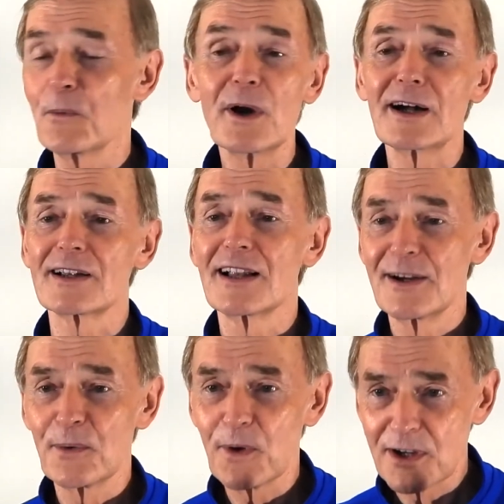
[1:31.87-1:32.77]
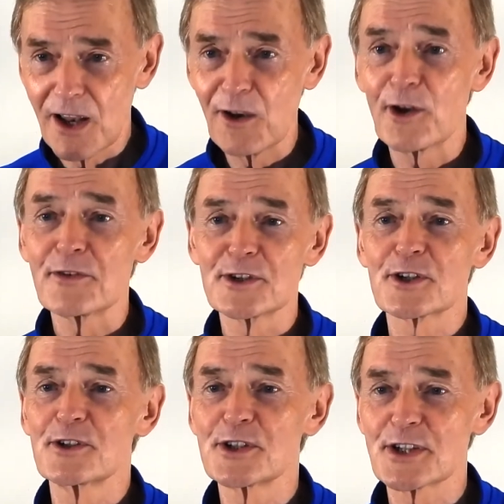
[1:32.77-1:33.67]
Well, a lot of
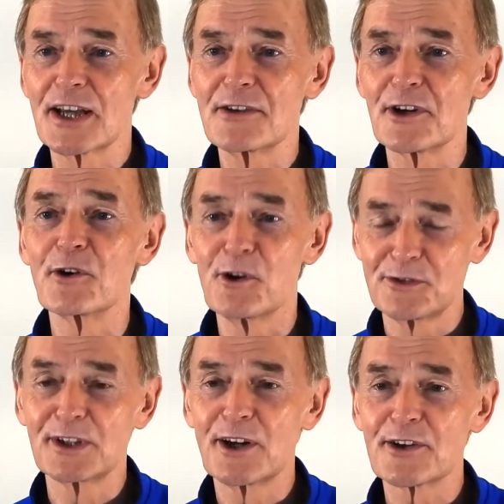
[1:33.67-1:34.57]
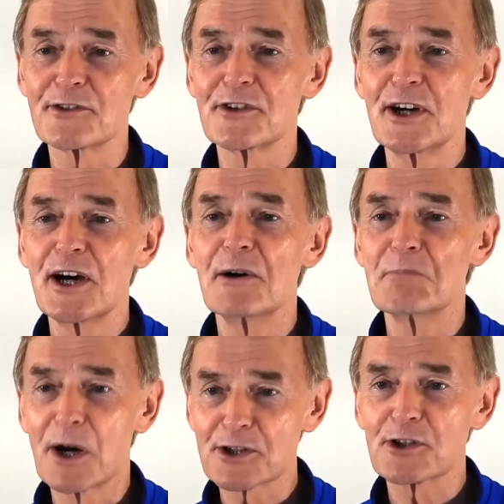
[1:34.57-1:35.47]
us could save an awful lot of
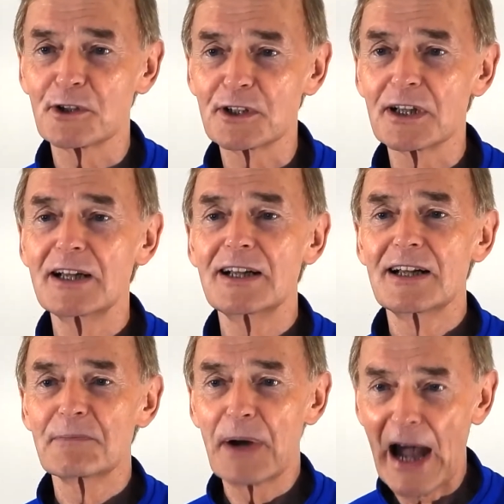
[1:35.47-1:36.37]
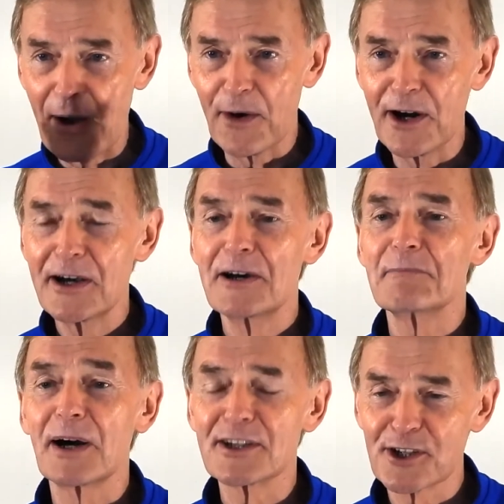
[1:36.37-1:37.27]
muscle power
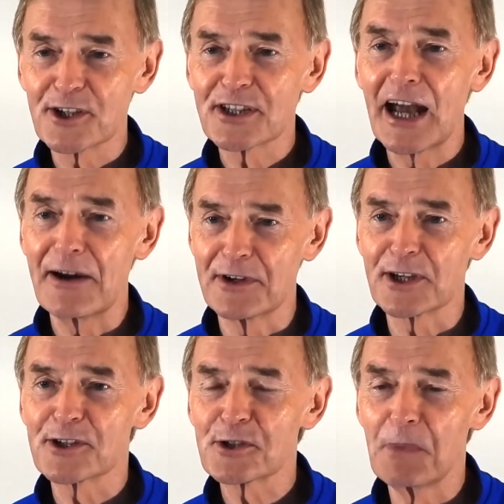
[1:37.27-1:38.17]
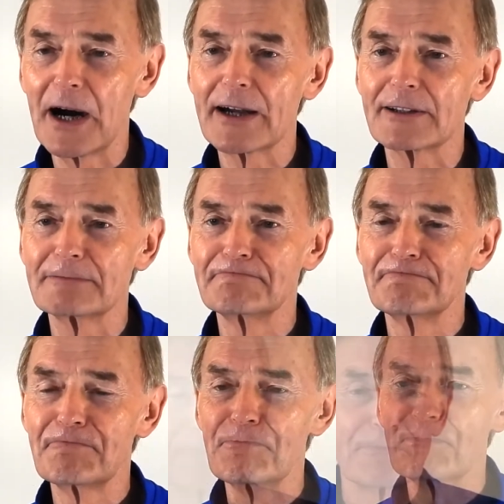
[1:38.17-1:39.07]
by just having a smile.
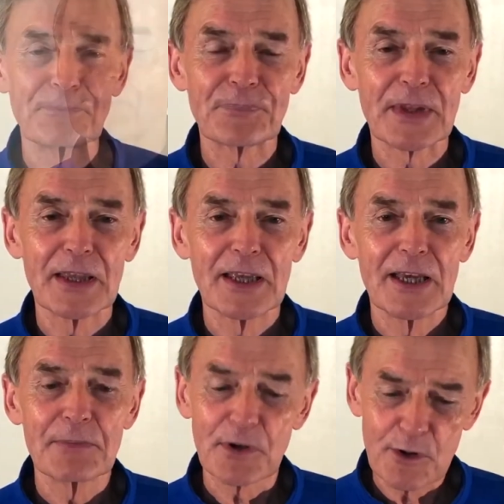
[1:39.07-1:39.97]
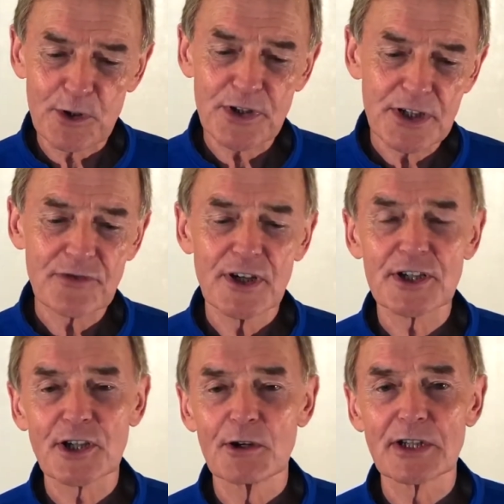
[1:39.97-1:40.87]
But of course, this
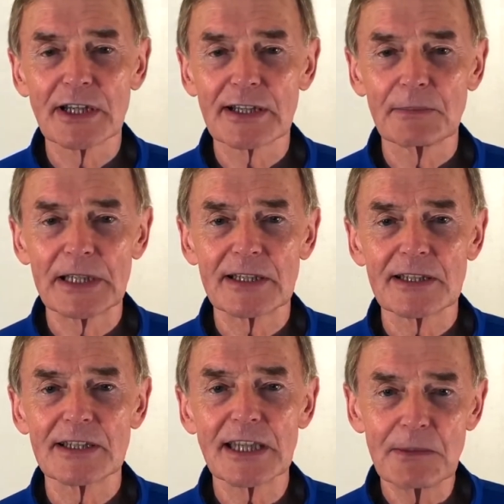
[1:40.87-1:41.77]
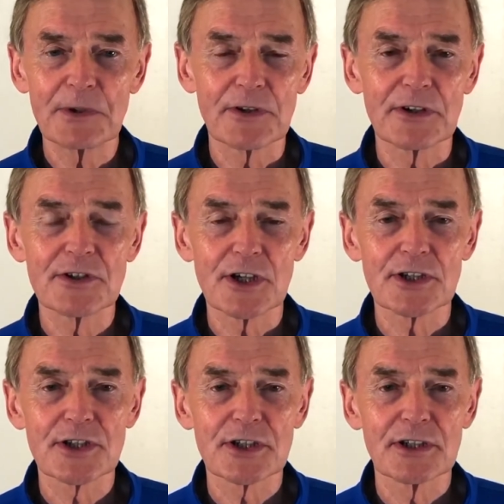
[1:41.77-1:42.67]
verse goes a little bit deeper than
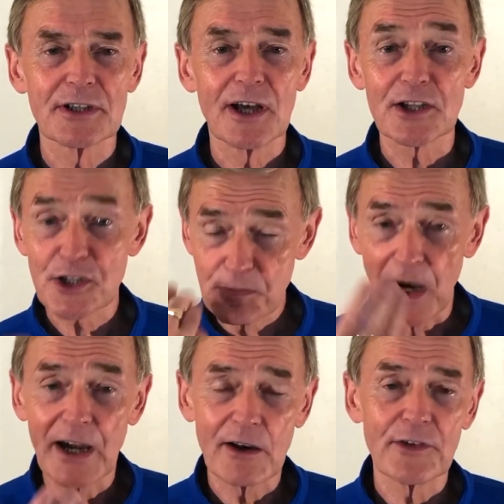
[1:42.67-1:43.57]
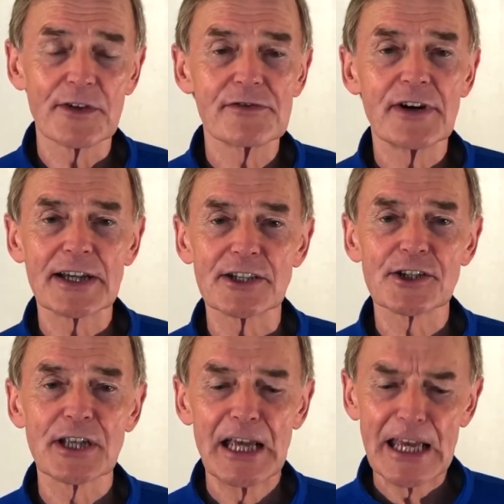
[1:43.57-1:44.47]
just a smile on the
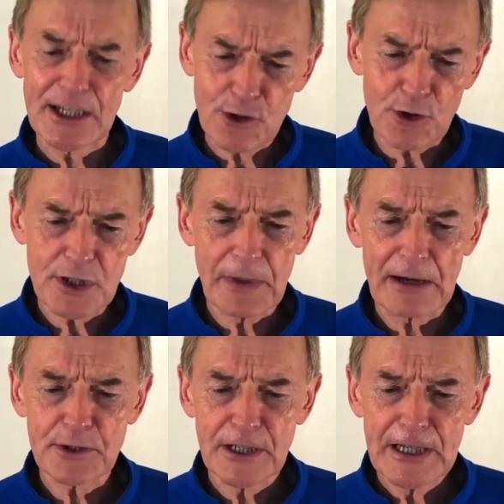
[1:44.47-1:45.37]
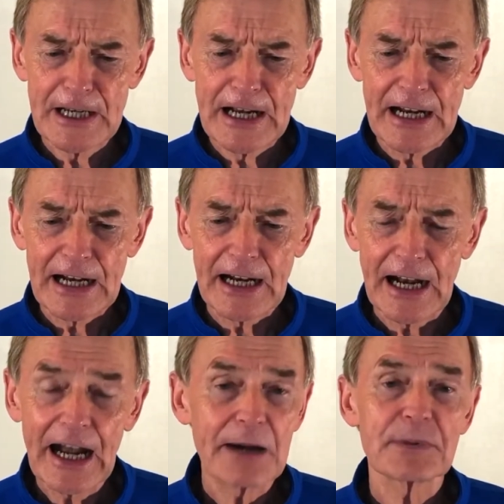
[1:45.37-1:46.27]
face. It talks about a
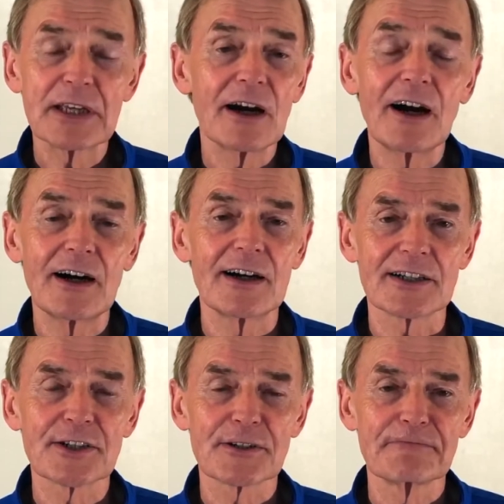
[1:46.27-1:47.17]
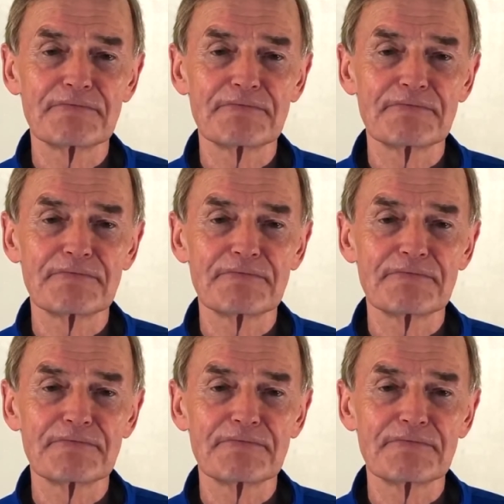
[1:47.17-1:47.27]
happy heart.